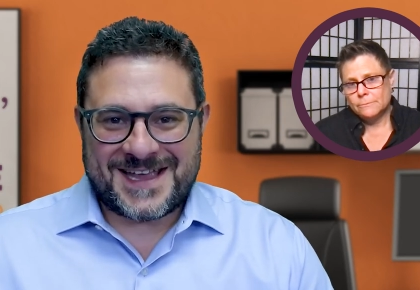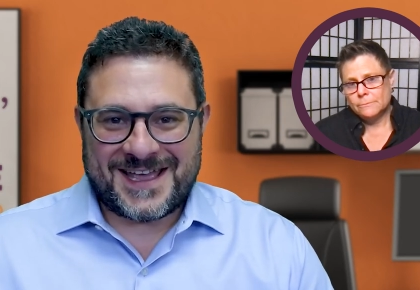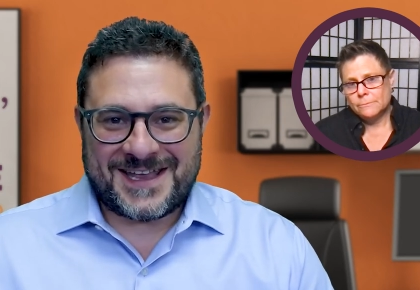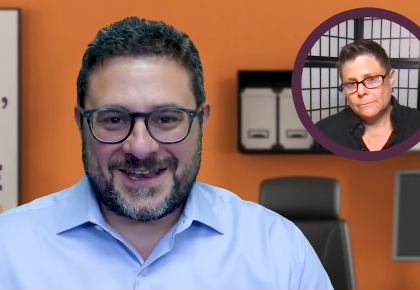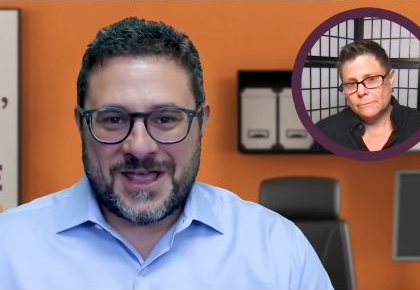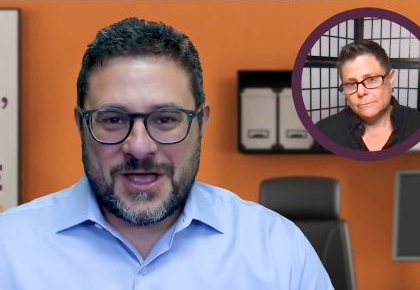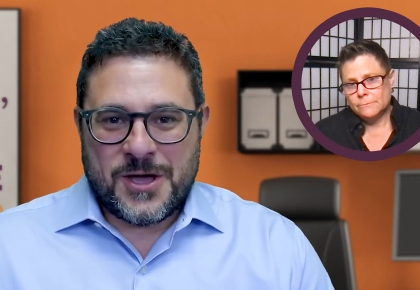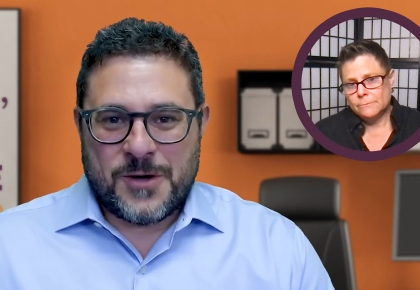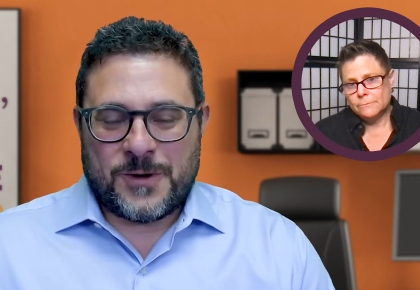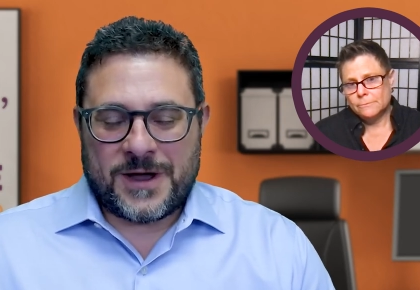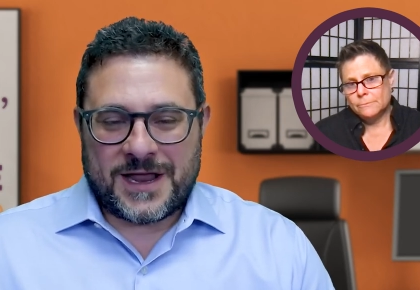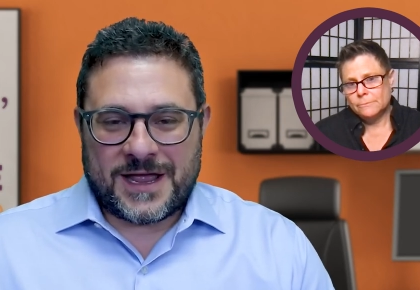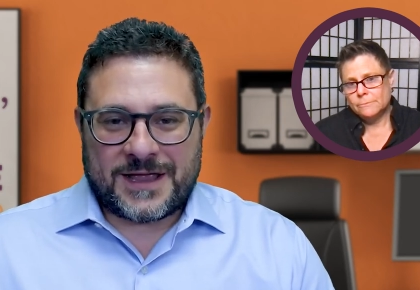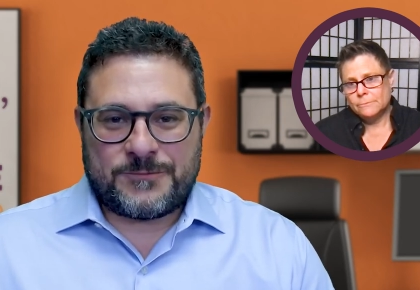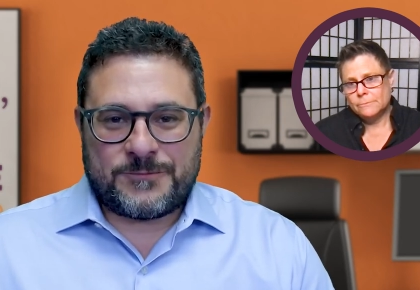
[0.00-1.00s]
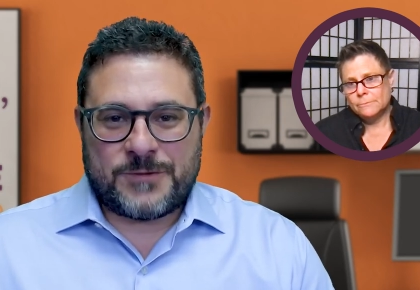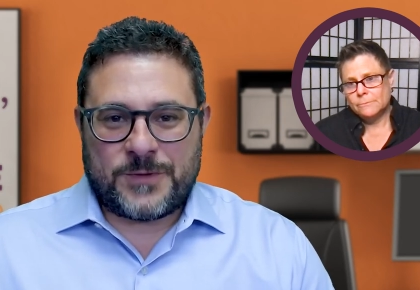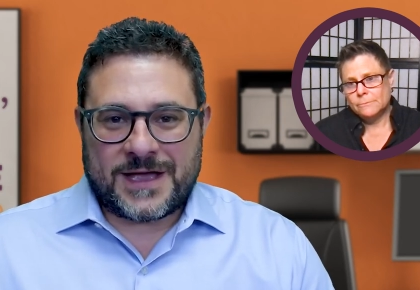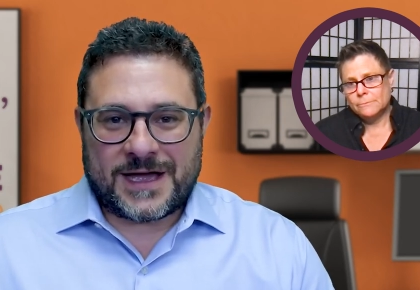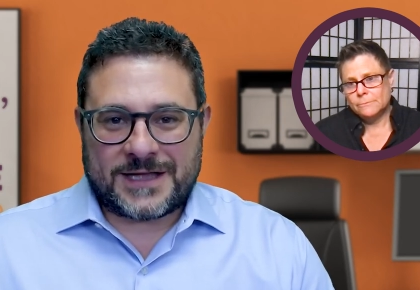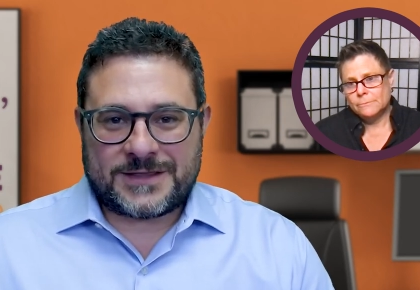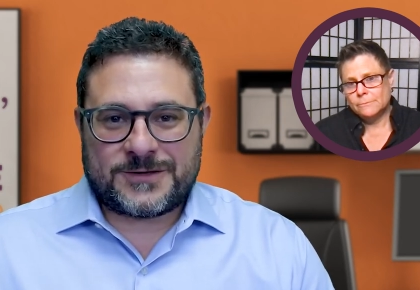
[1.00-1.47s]
Speaker 1: And when I when we
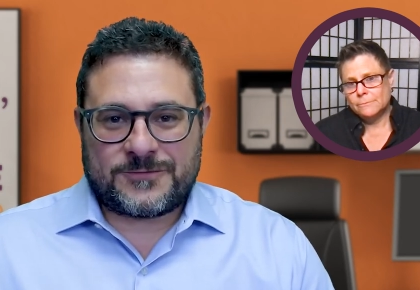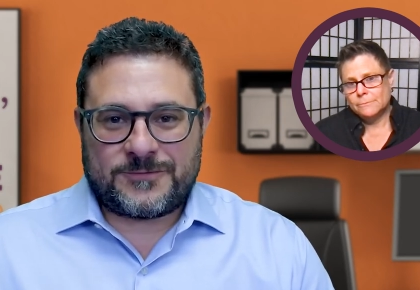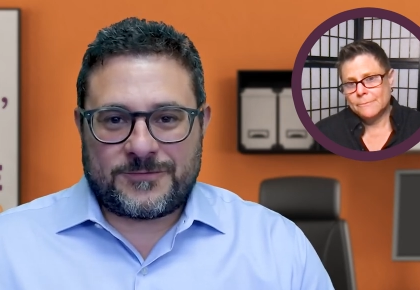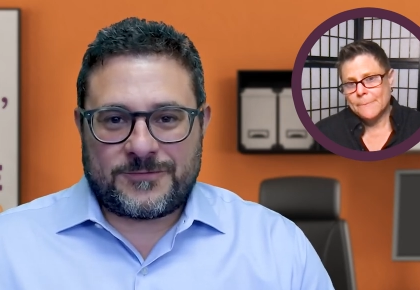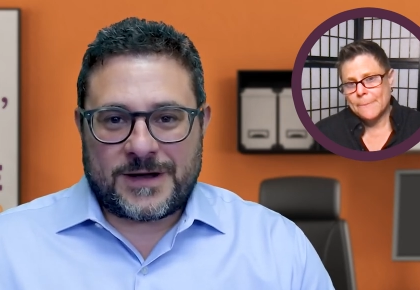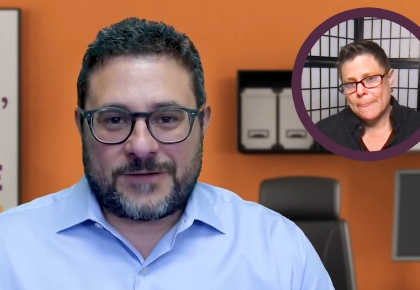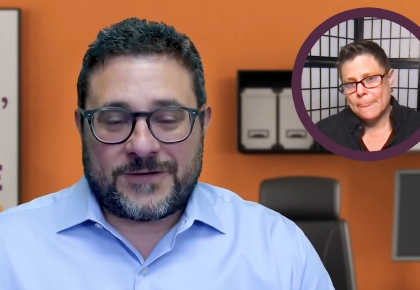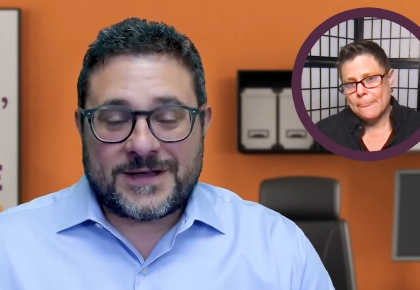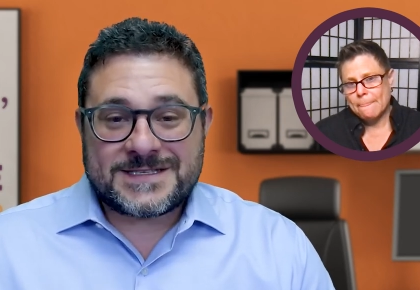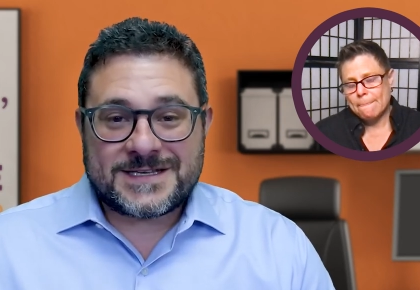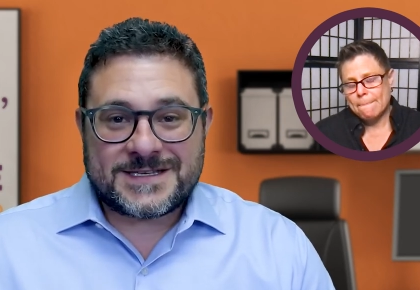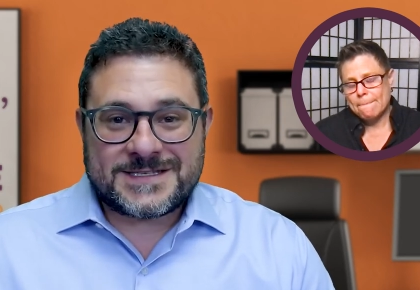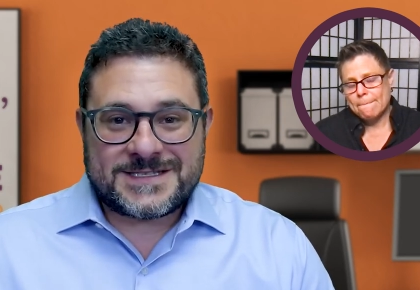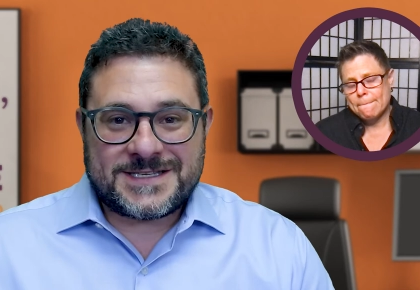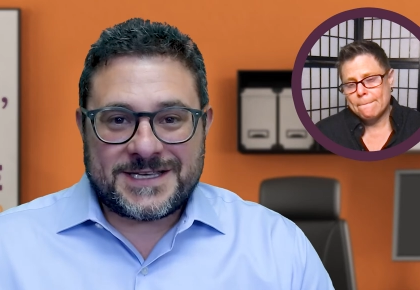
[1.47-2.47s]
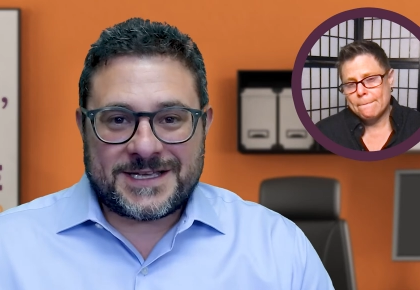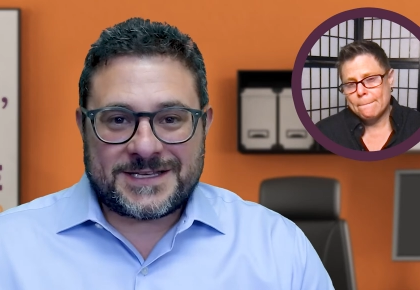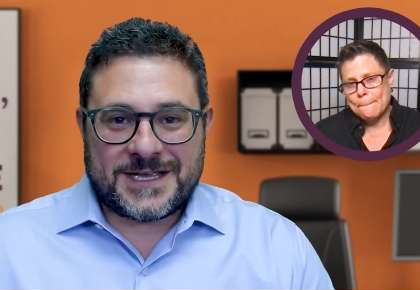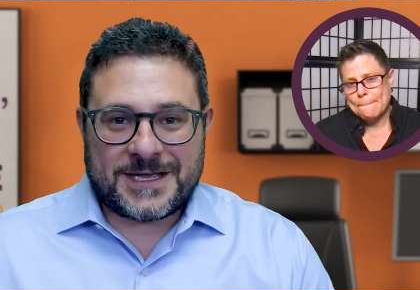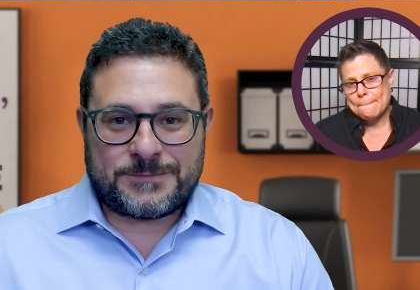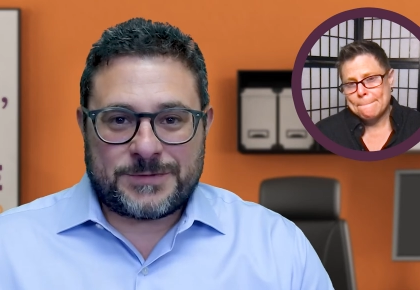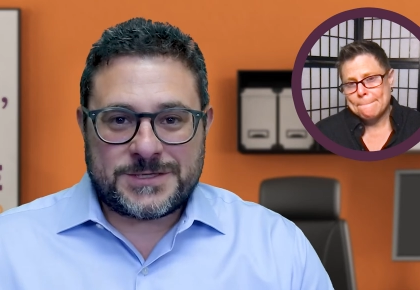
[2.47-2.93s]
got to my residency at
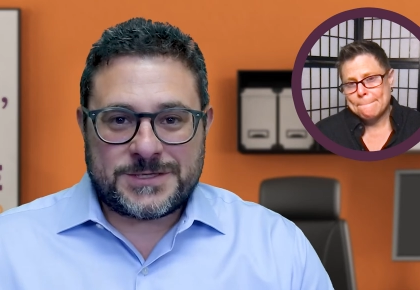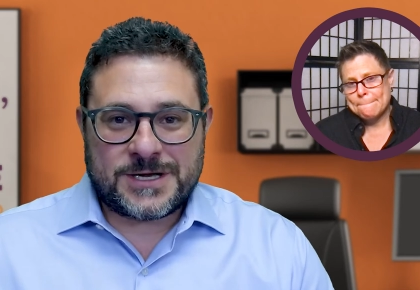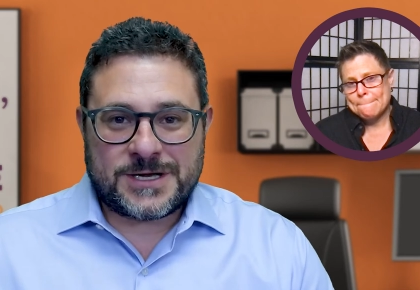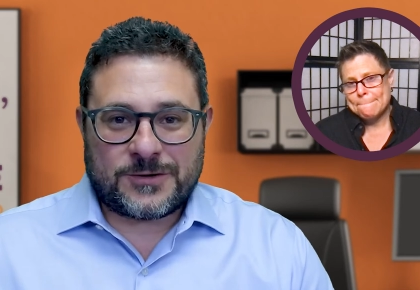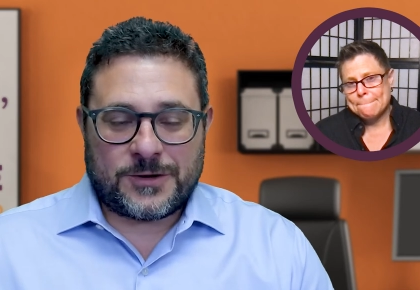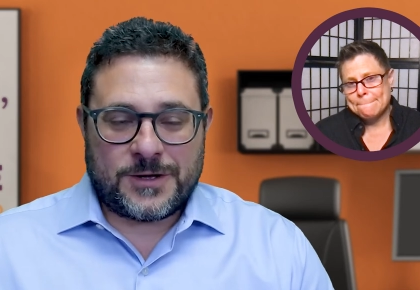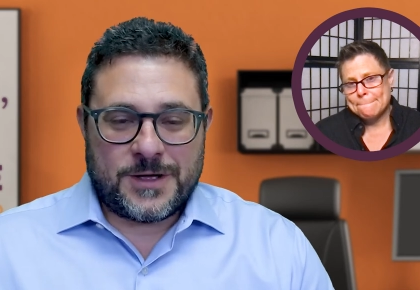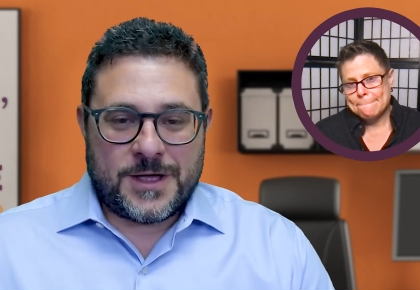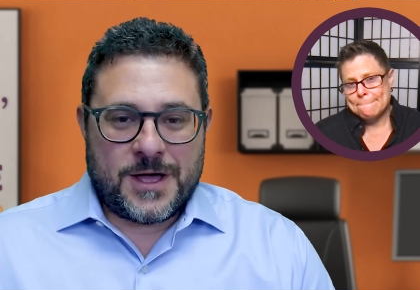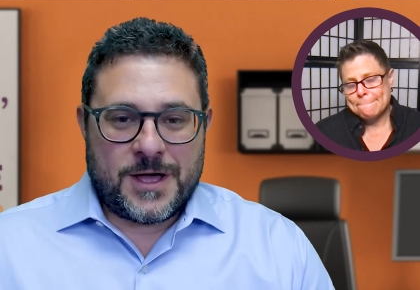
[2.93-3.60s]
Tampa General,